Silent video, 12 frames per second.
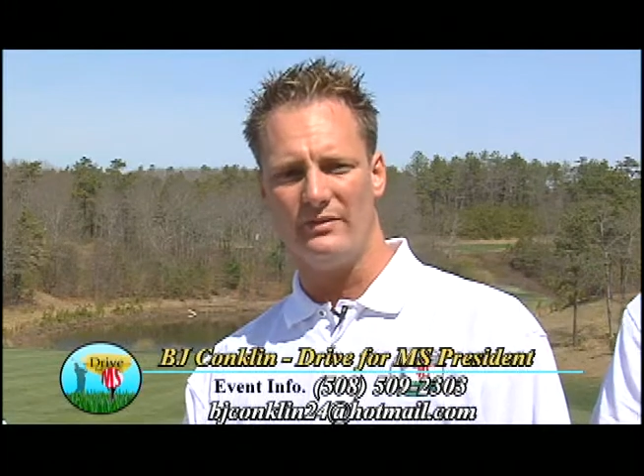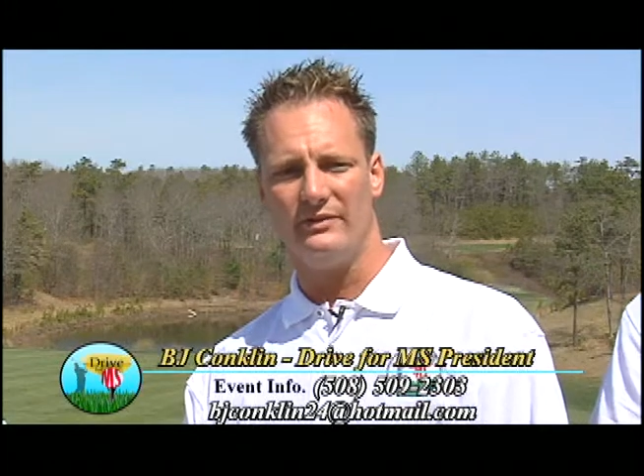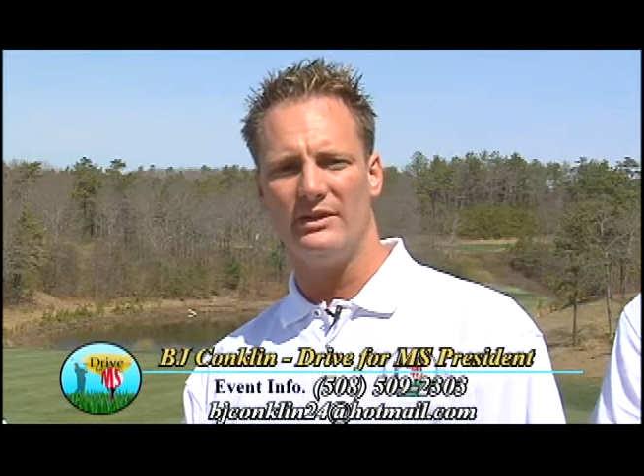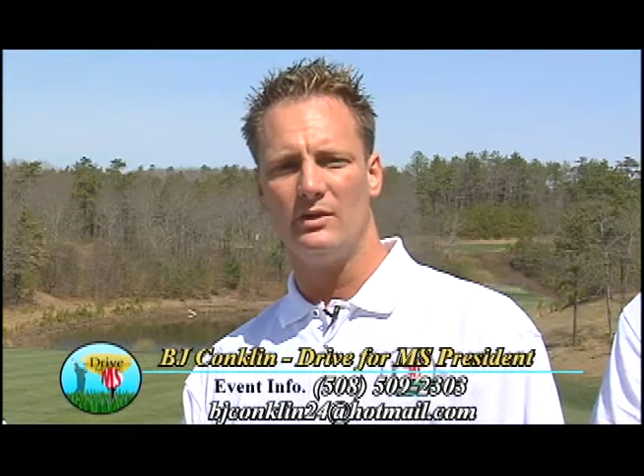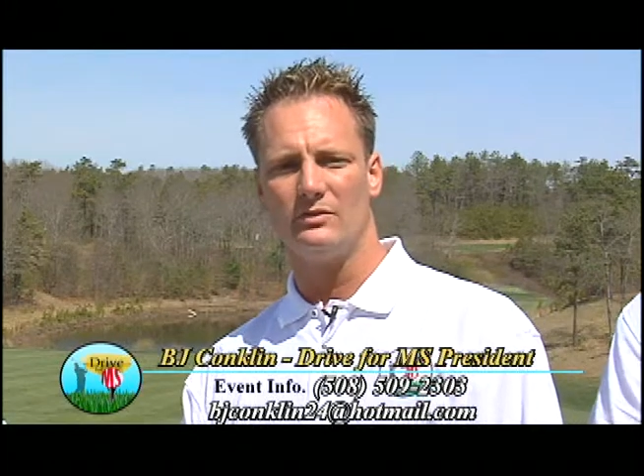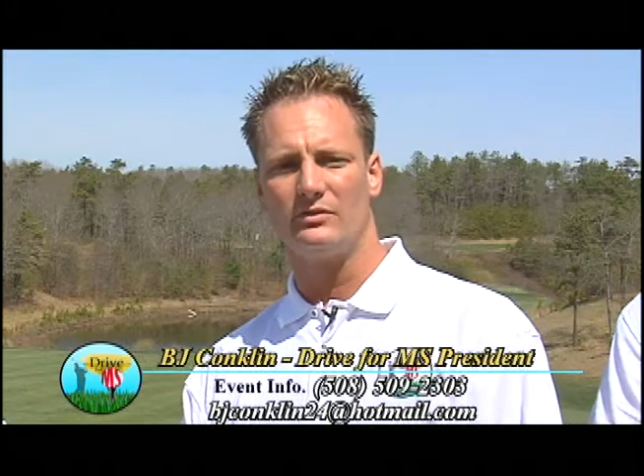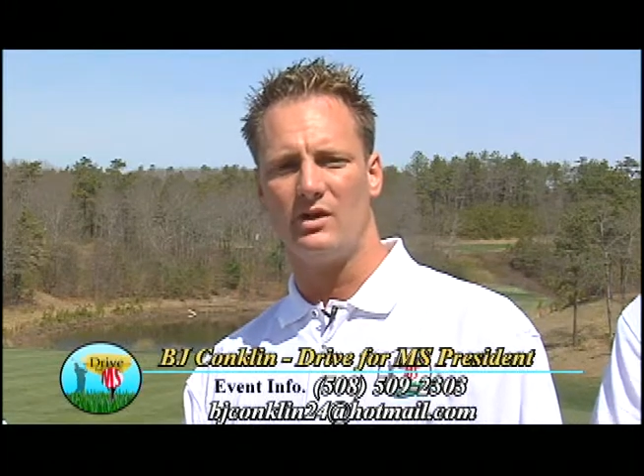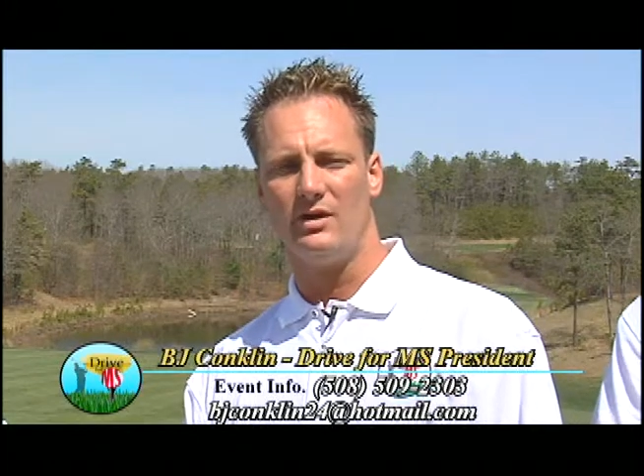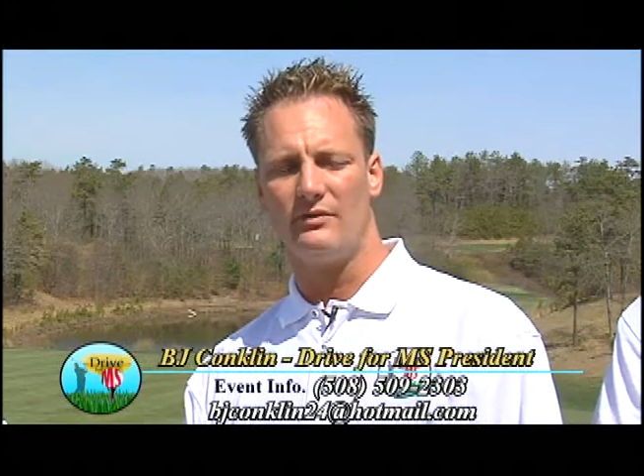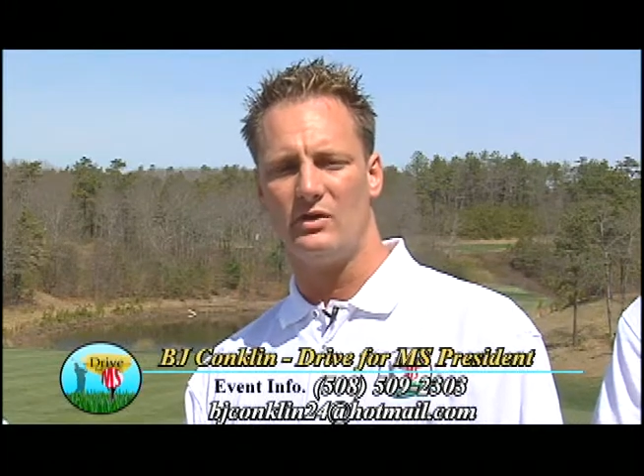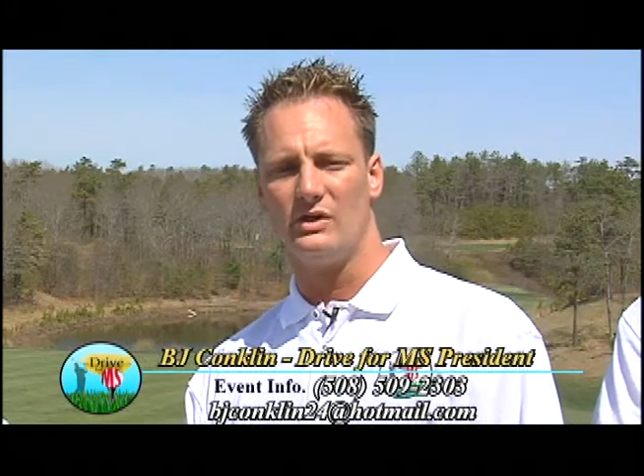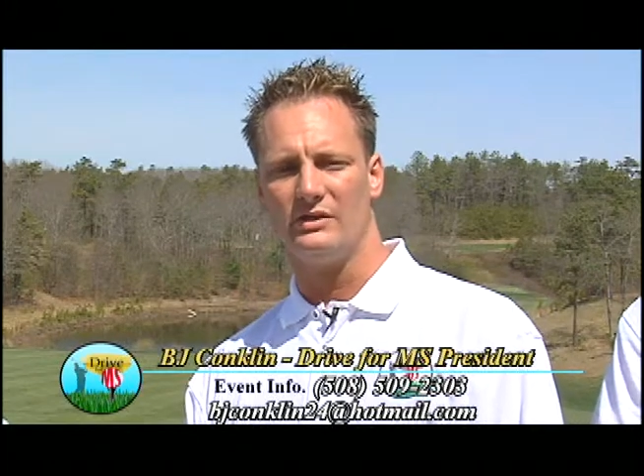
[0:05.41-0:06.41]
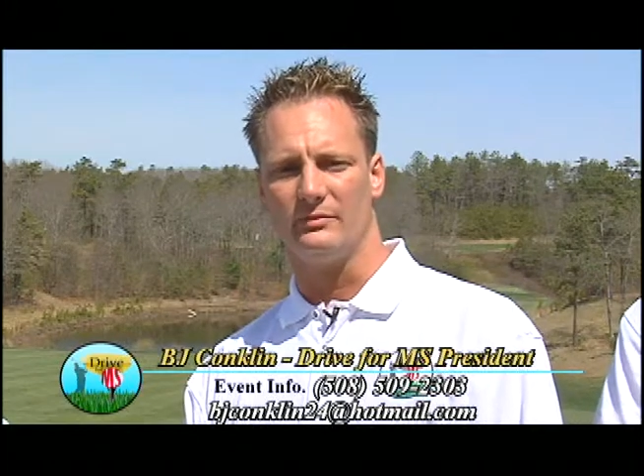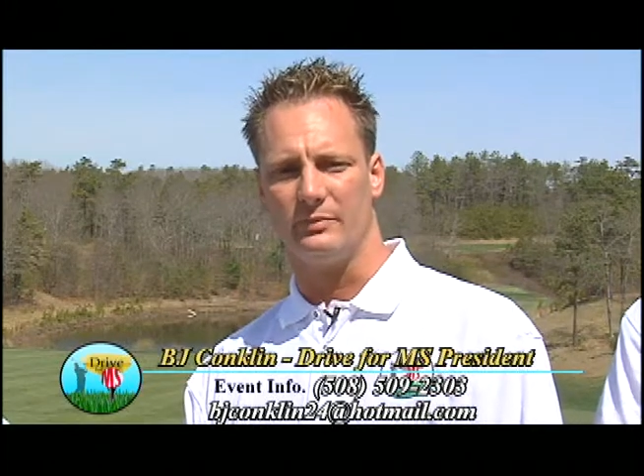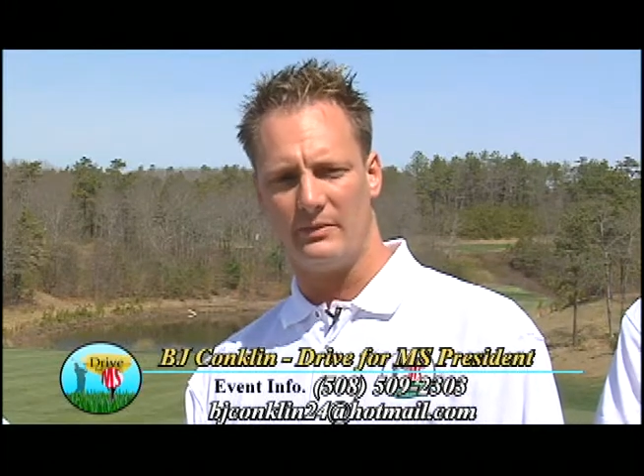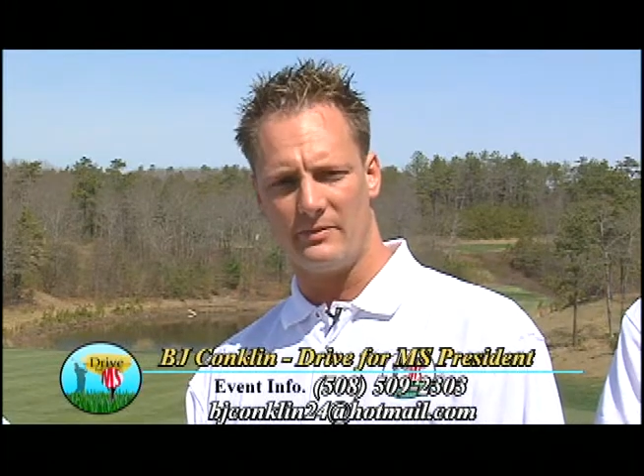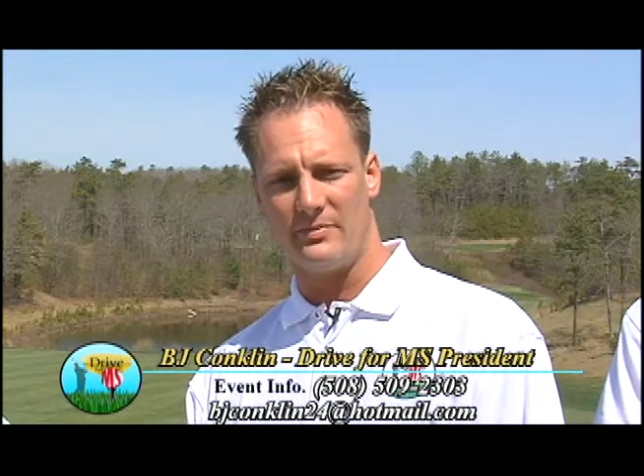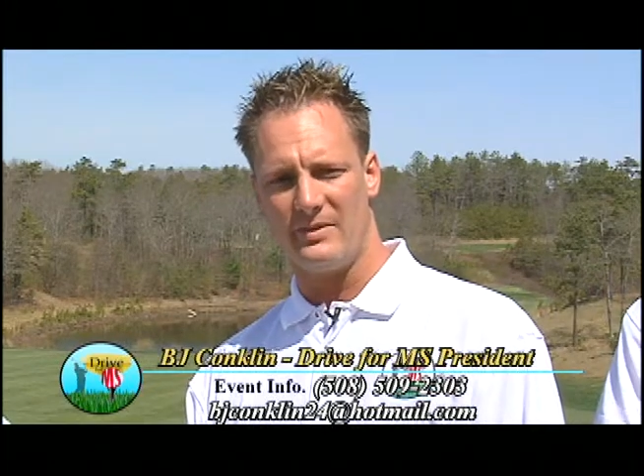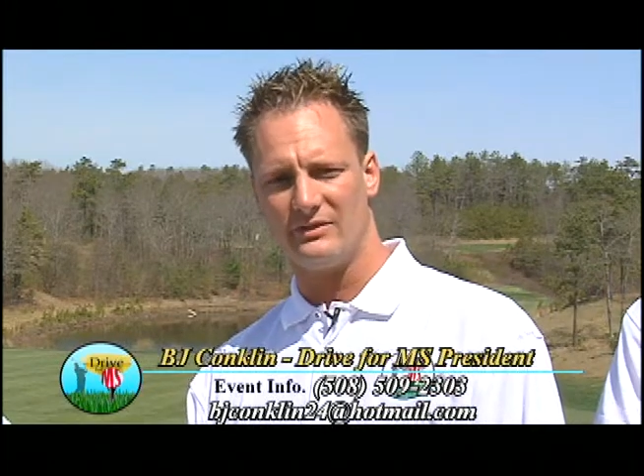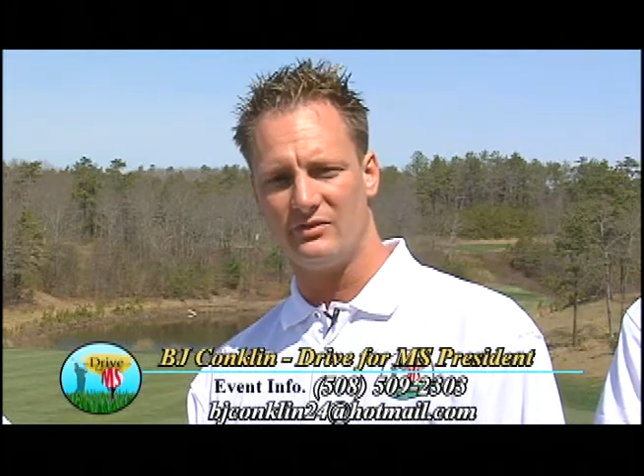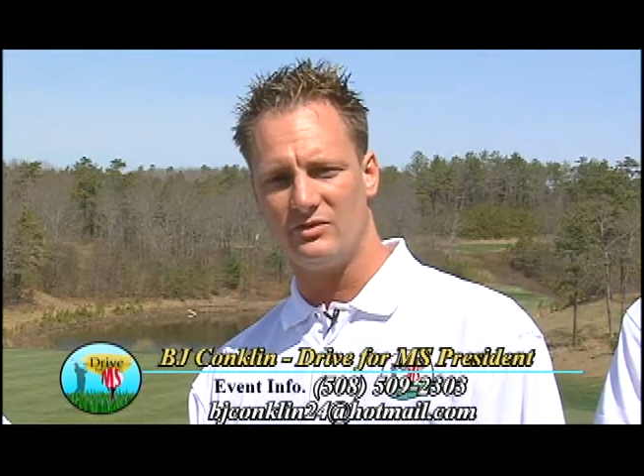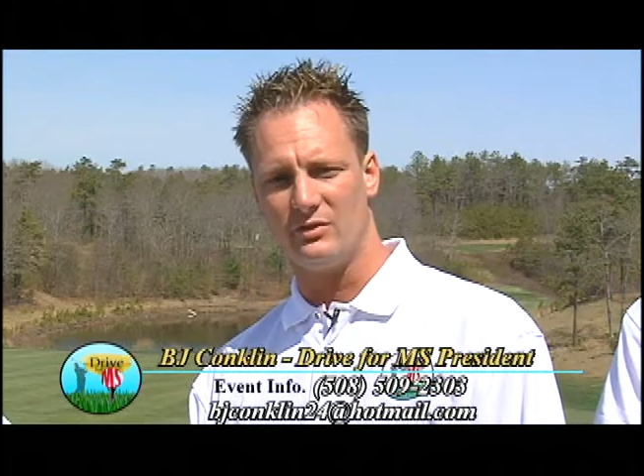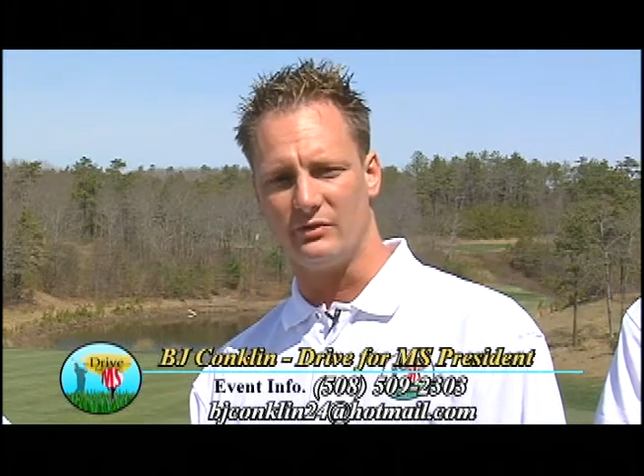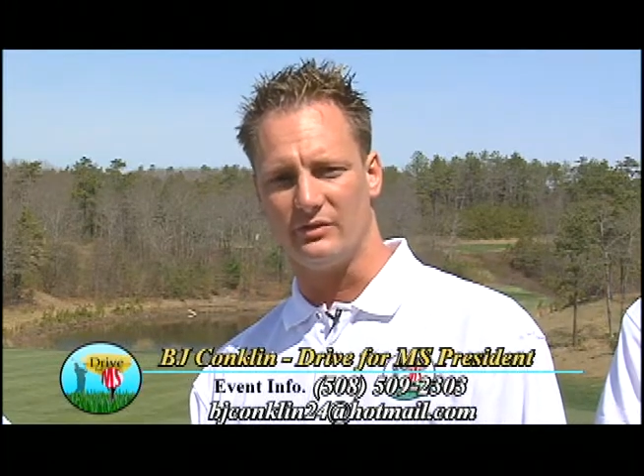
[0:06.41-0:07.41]
Waverly Oaks Golf Course in Plymouth,
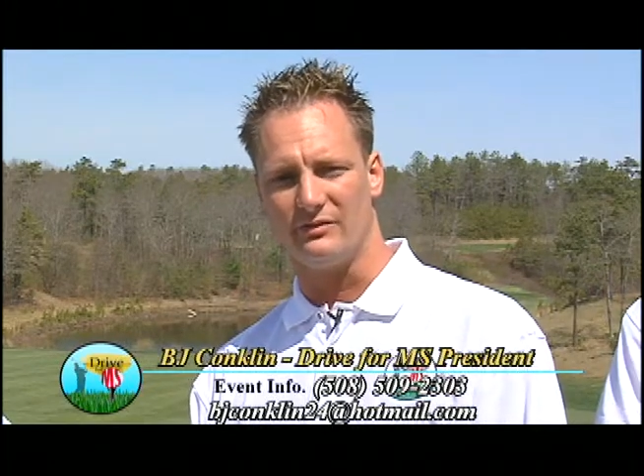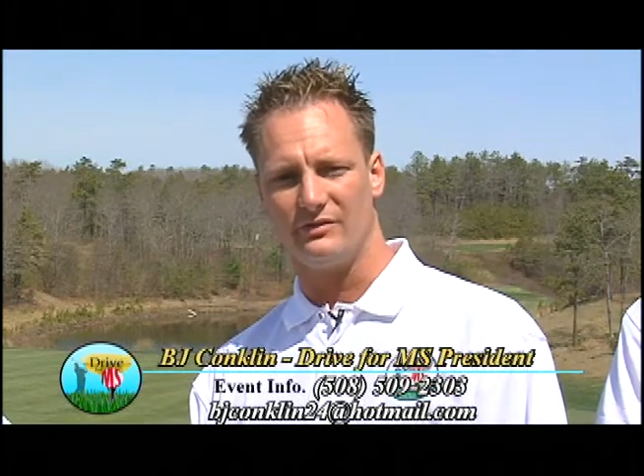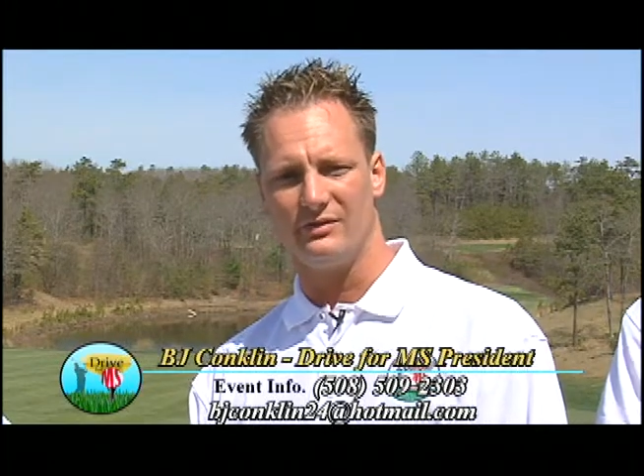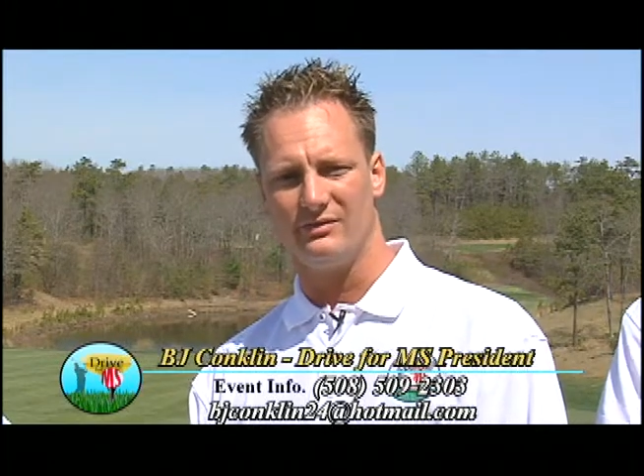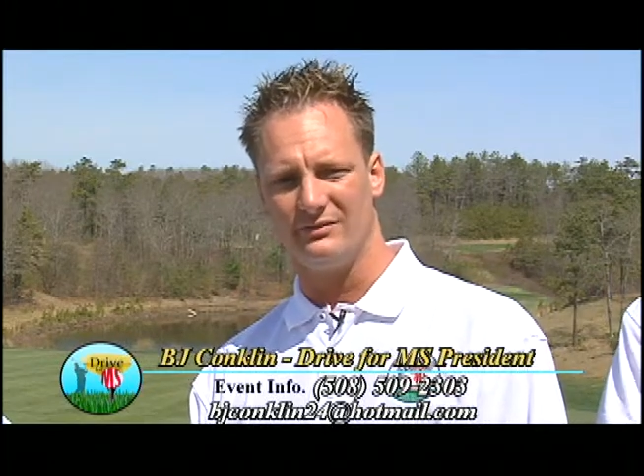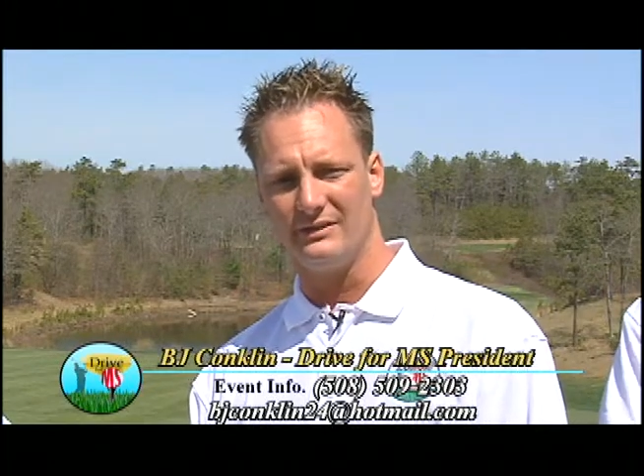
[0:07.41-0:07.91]
Massachusetts.